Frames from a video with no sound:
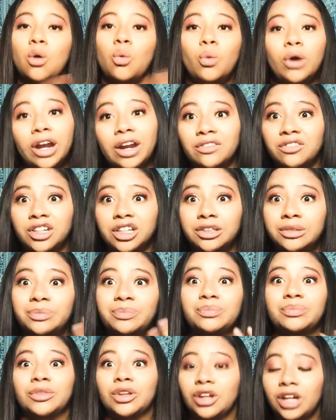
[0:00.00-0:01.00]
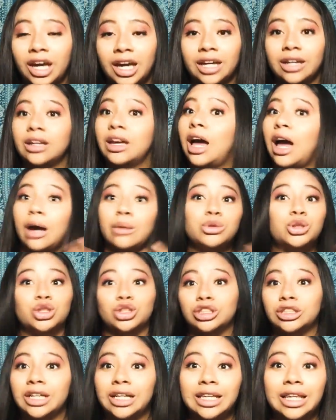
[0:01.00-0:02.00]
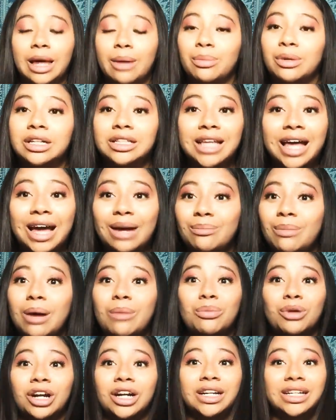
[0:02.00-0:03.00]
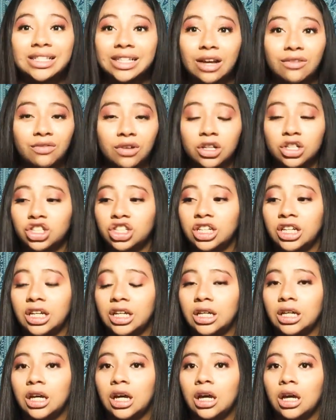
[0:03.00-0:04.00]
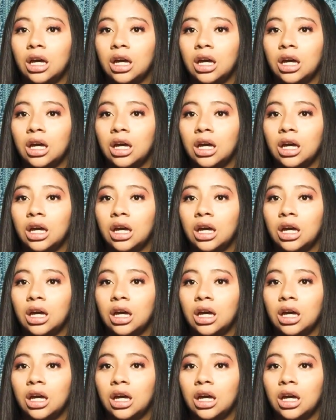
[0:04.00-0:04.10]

Whatever. Okay, I'm just gonna say that because my brain is not functioning.